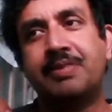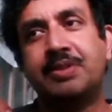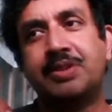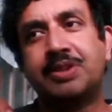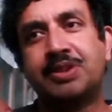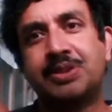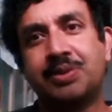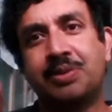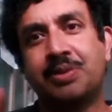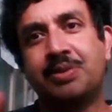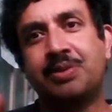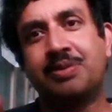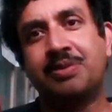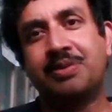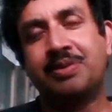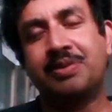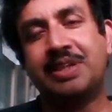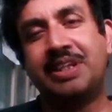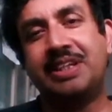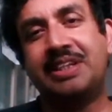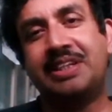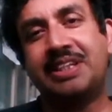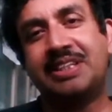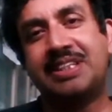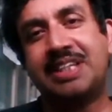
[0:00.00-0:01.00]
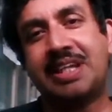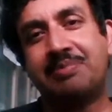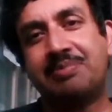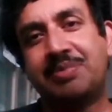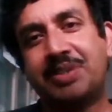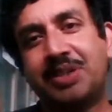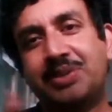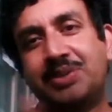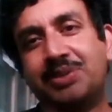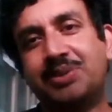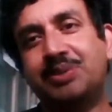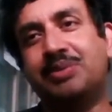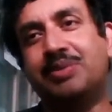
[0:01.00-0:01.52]
So in the
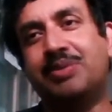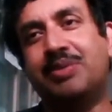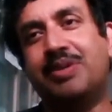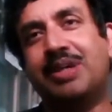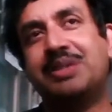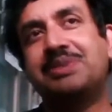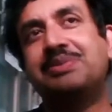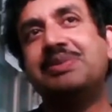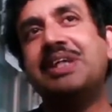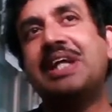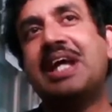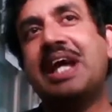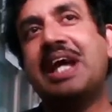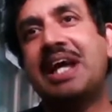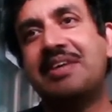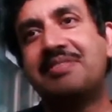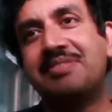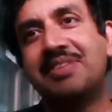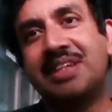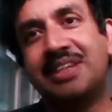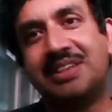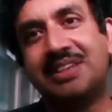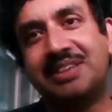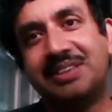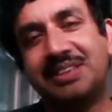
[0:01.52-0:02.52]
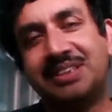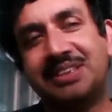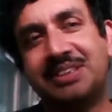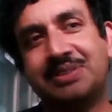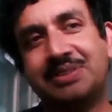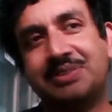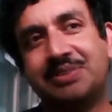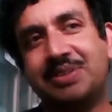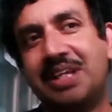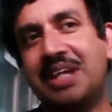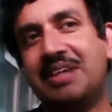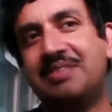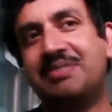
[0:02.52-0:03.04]
chapter 2, what we have learned?
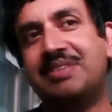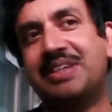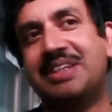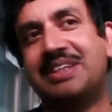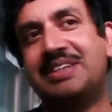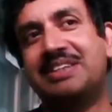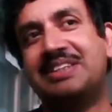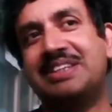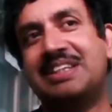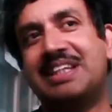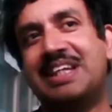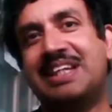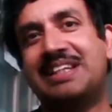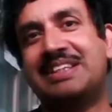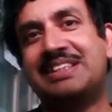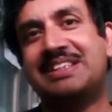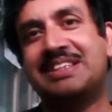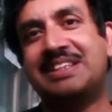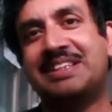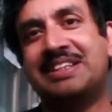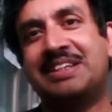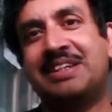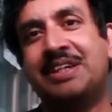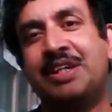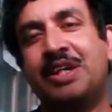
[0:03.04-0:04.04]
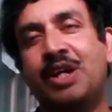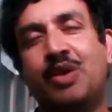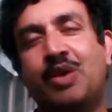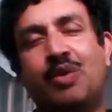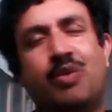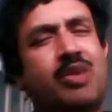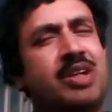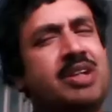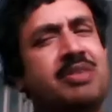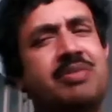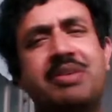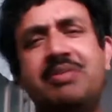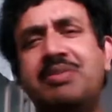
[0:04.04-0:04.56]
We have learned that
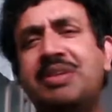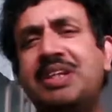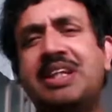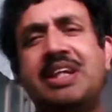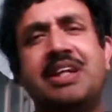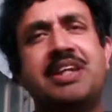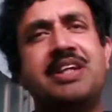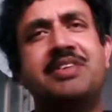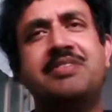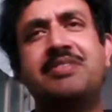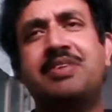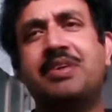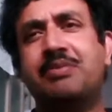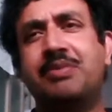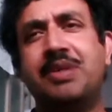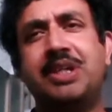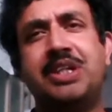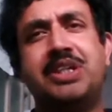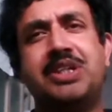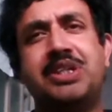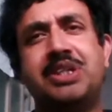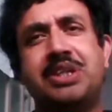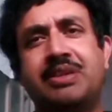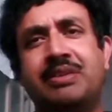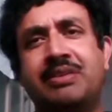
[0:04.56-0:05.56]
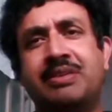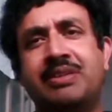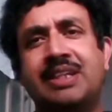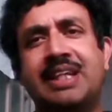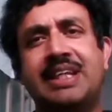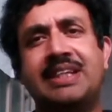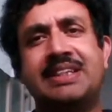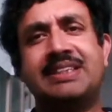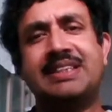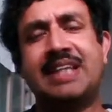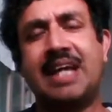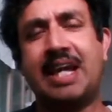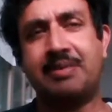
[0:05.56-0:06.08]
whatever be the information
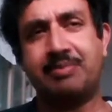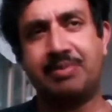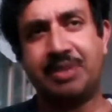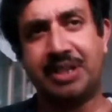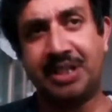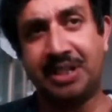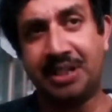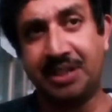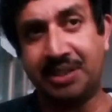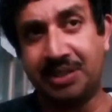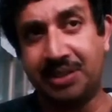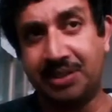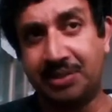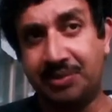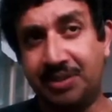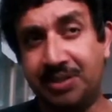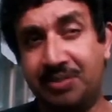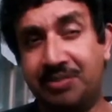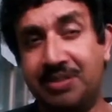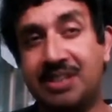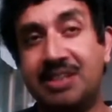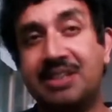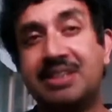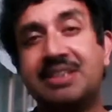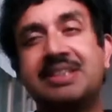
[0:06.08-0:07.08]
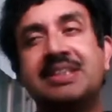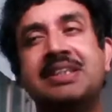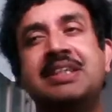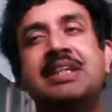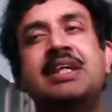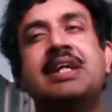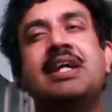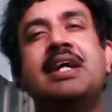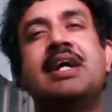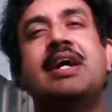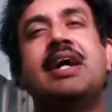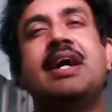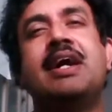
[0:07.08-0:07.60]
that is happening in the universe,
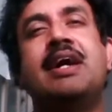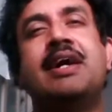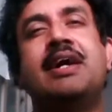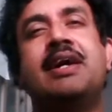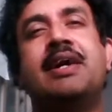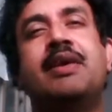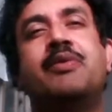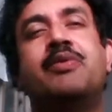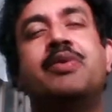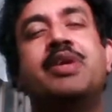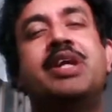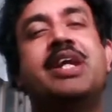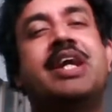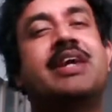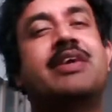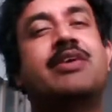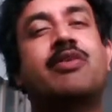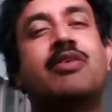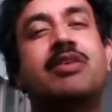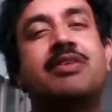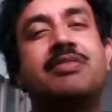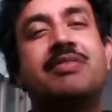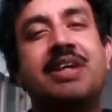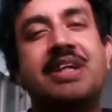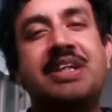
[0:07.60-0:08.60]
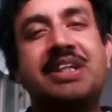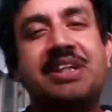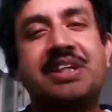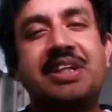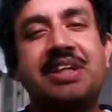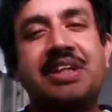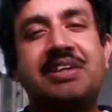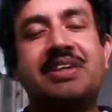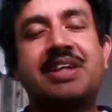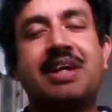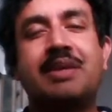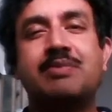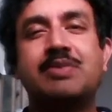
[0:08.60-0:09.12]
we can convert it
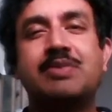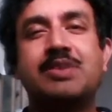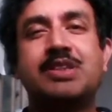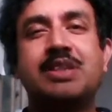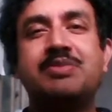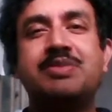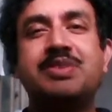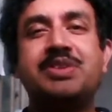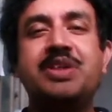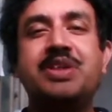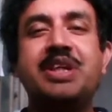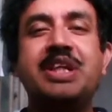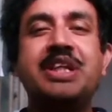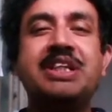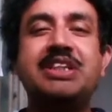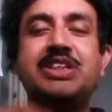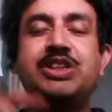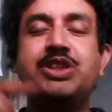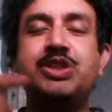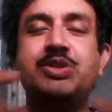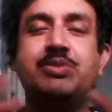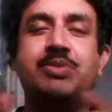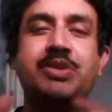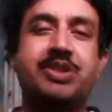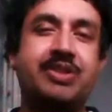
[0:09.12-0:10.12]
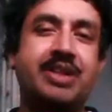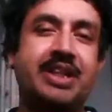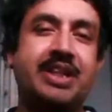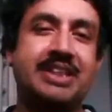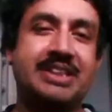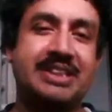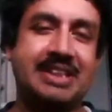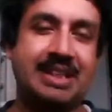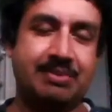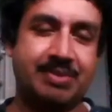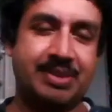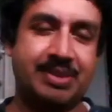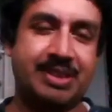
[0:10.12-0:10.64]
in terms of 3D geometric
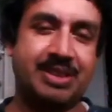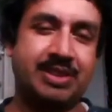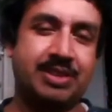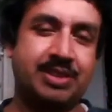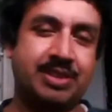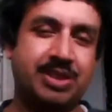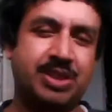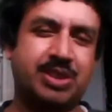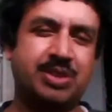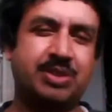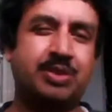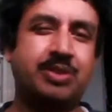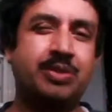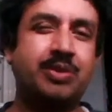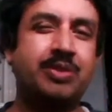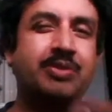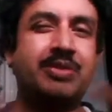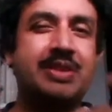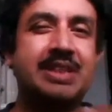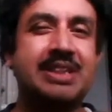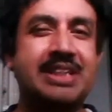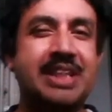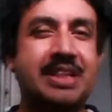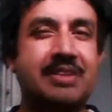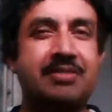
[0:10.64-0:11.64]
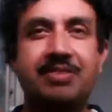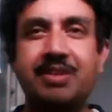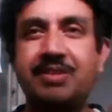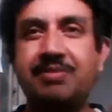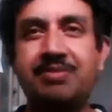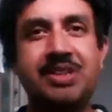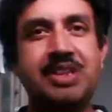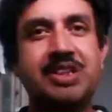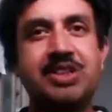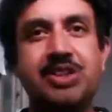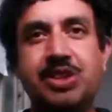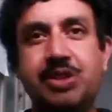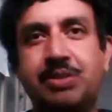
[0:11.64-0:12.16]
shapes. So we will take
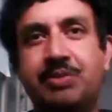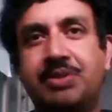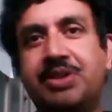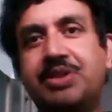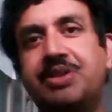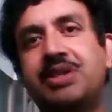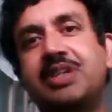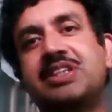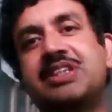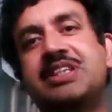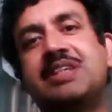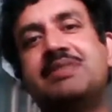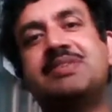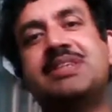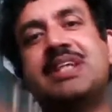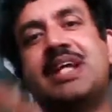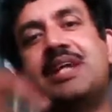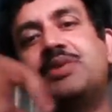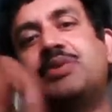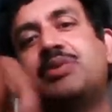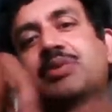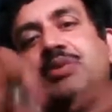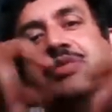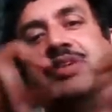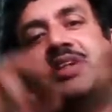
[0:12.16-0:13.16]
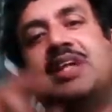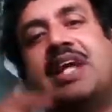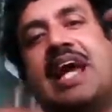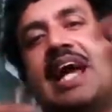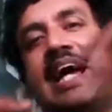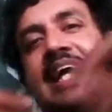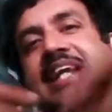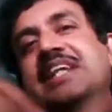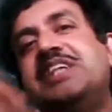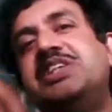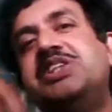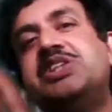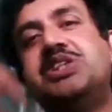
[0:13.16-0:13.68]
15 geometric shapes and we will
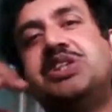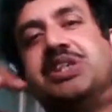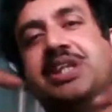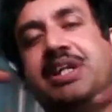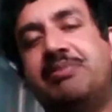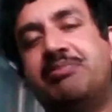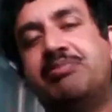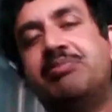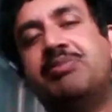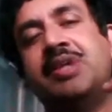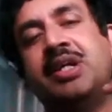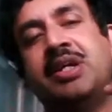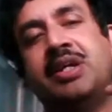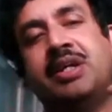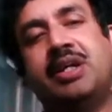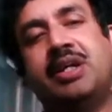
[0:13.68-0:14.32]
arrange them